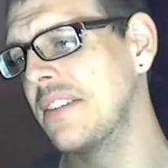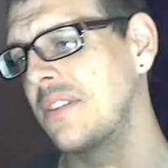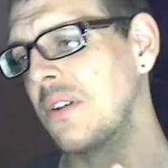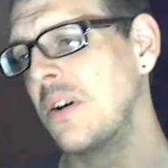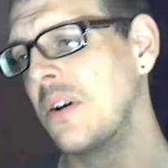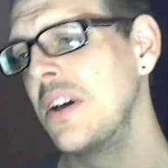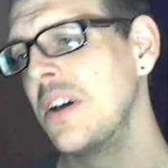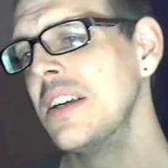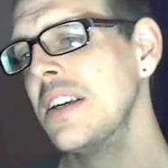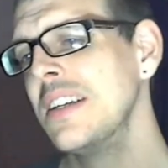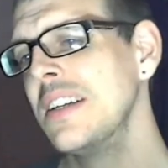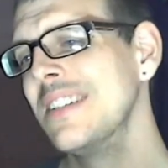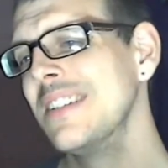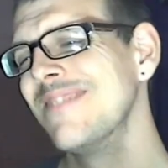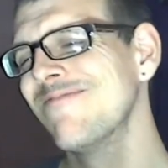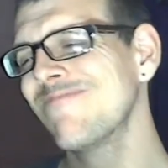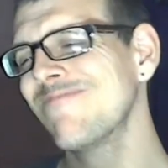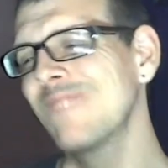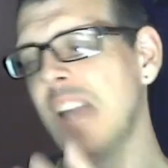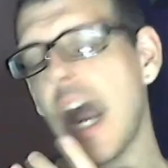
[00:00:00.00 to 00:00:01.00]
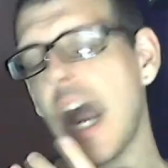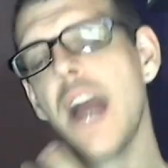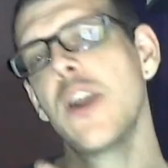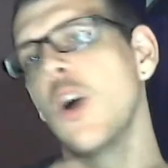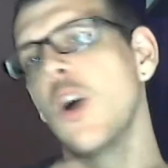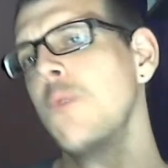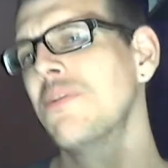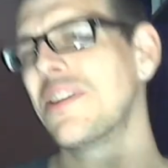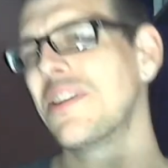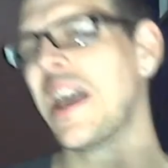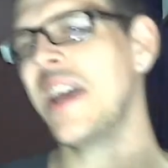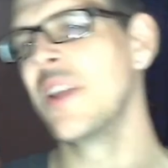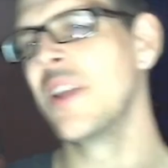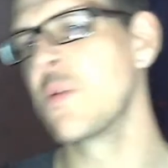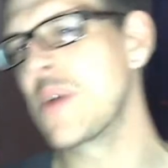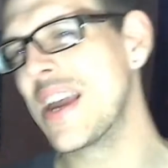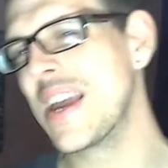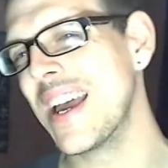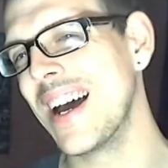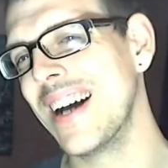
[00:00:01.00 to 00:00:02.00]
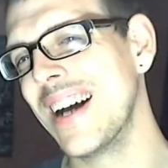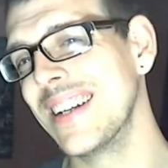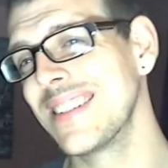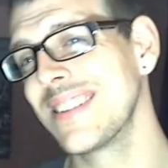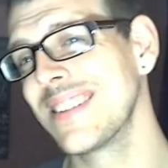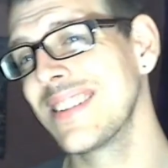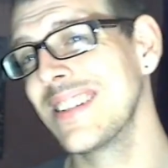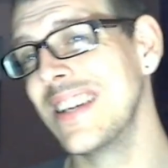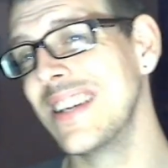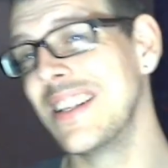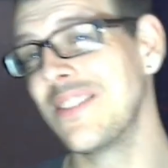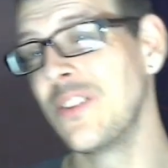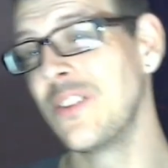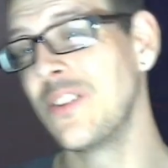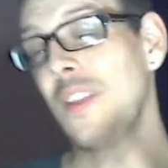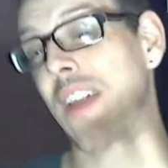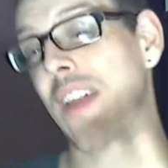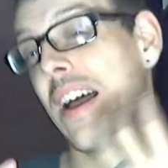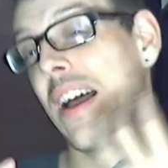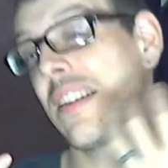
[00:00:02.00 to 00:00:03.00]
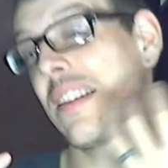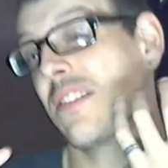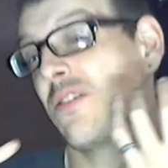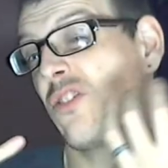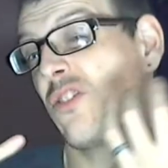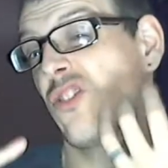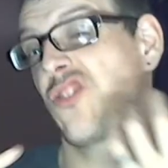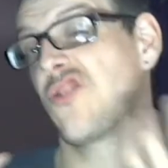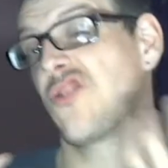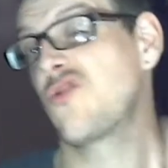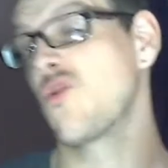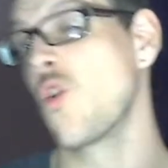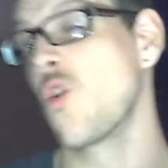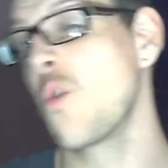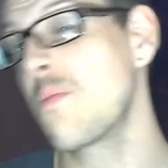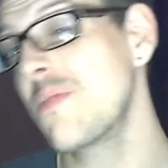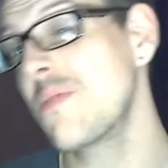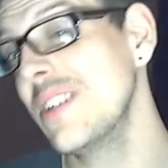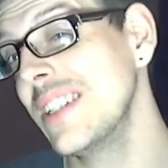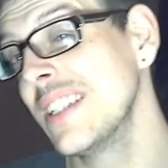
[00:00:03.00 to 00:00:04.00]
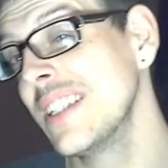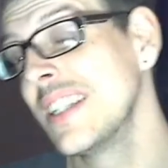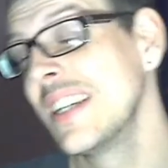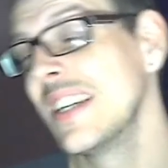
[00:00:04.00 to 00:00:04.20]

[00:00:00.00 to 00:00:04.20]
So kind of upset in a way at it's not that strawberry.